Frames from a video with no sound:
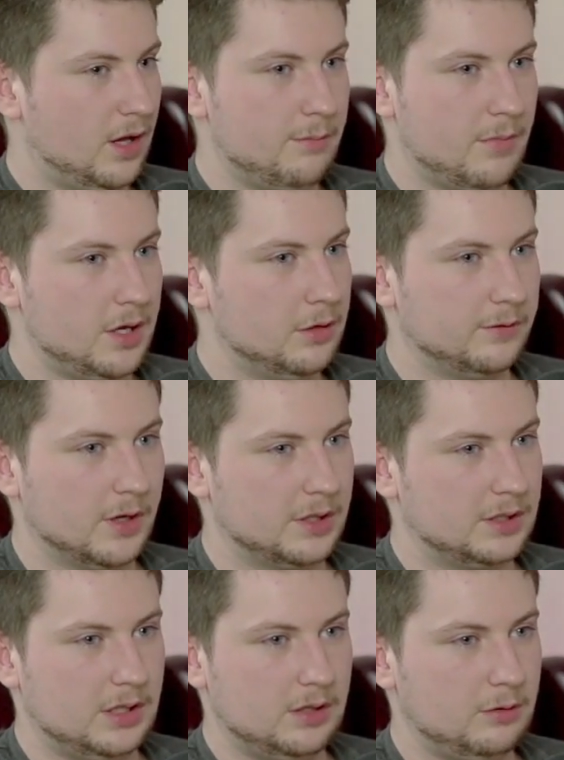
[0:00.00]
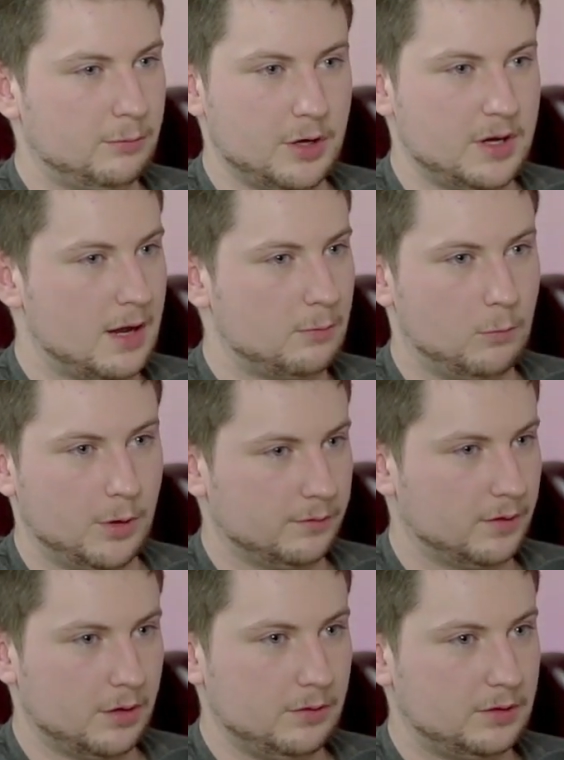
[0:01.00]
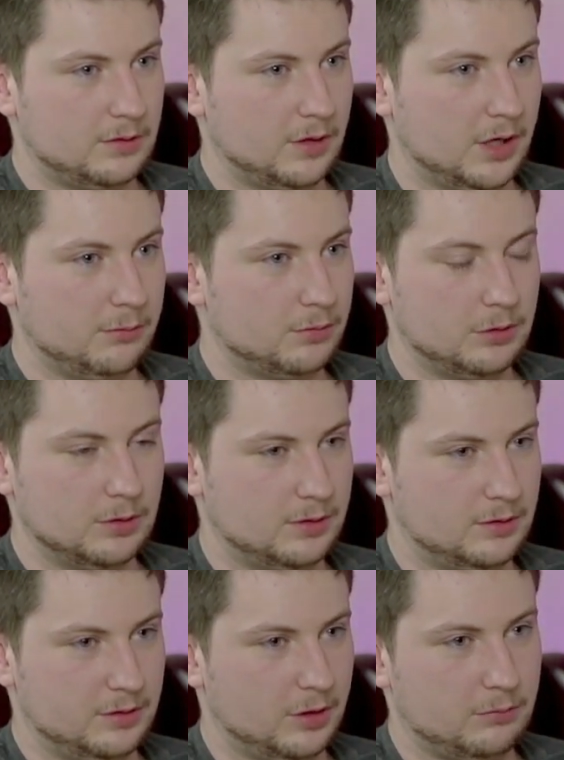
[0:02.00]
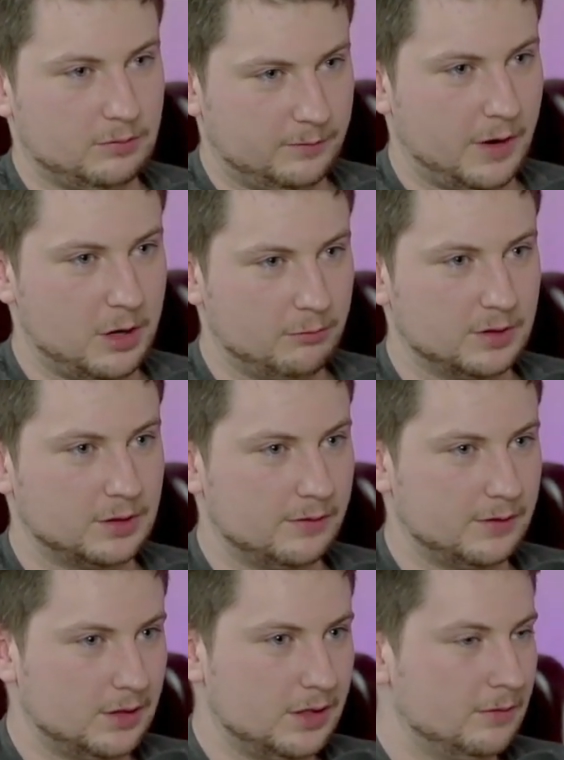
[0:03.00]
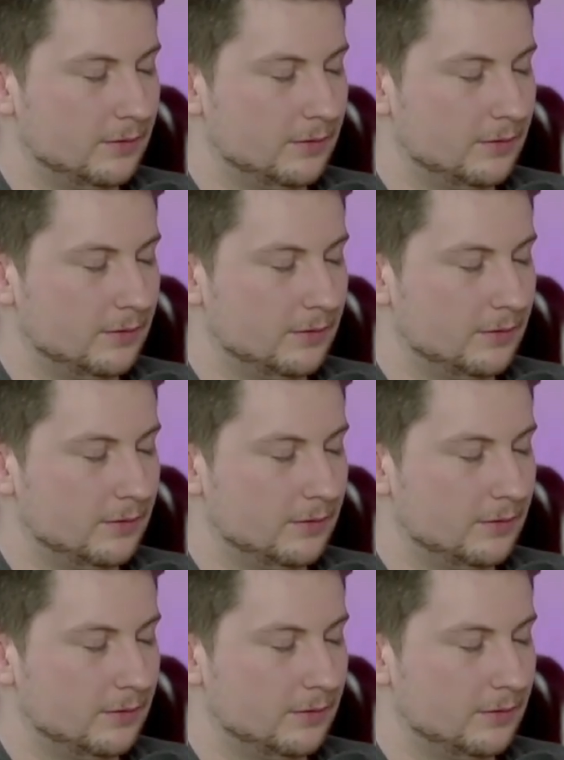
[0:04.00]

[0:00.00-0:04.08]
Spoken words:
In my university, we only had one of those, and it was used, very reservedly.